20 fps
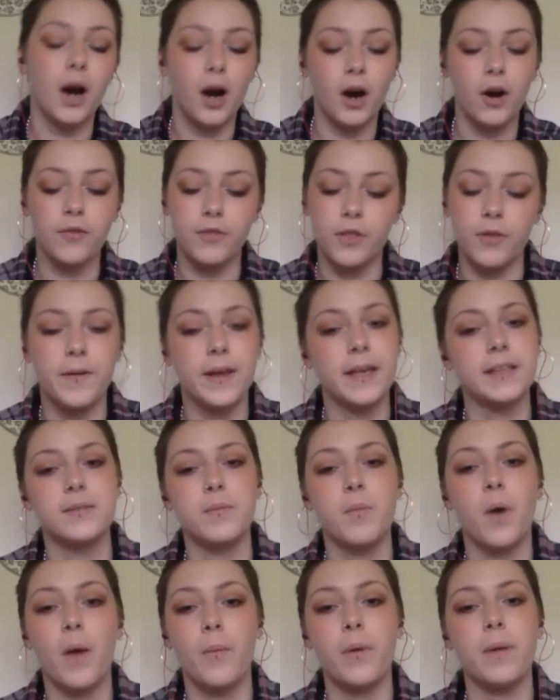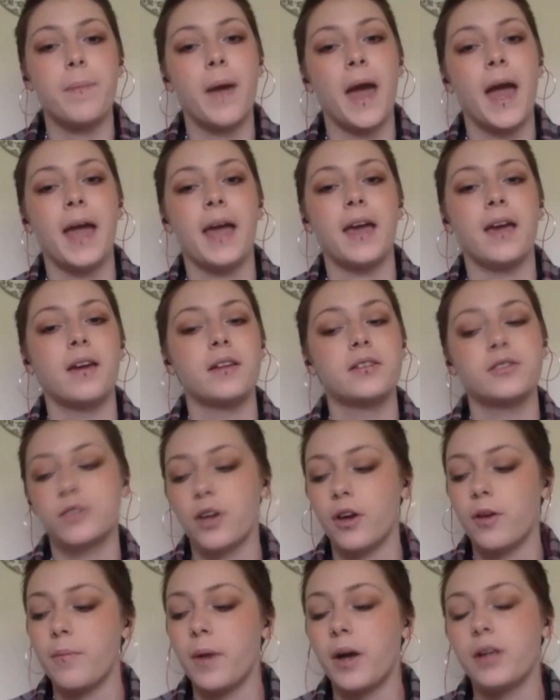of the reason why we pay
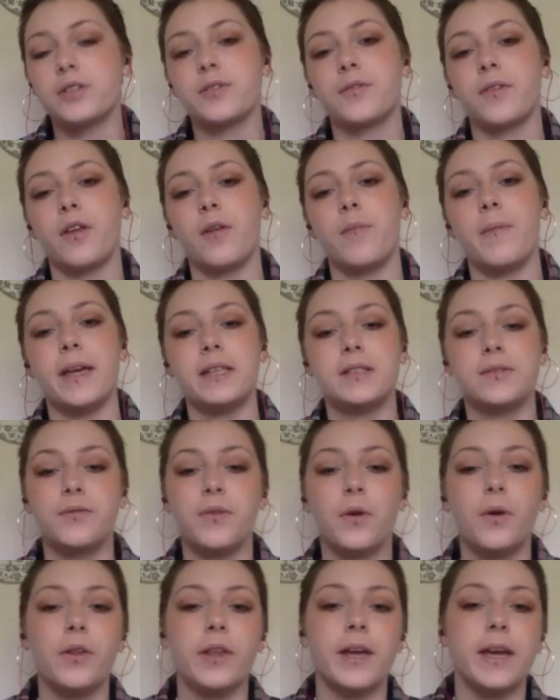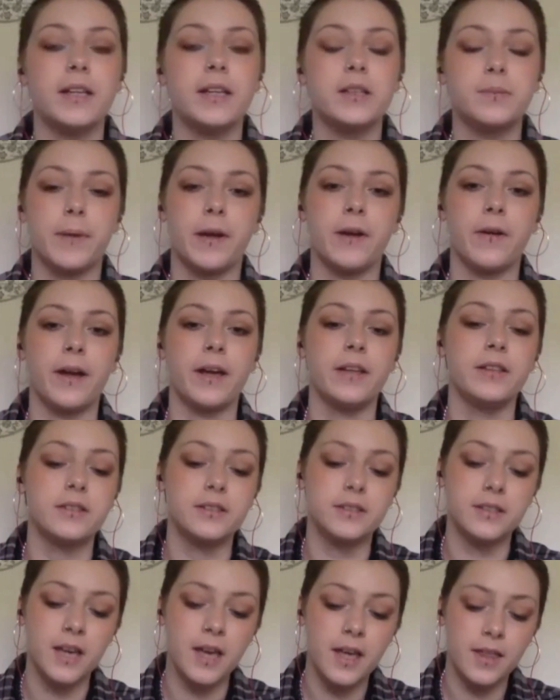so much for them is for the experience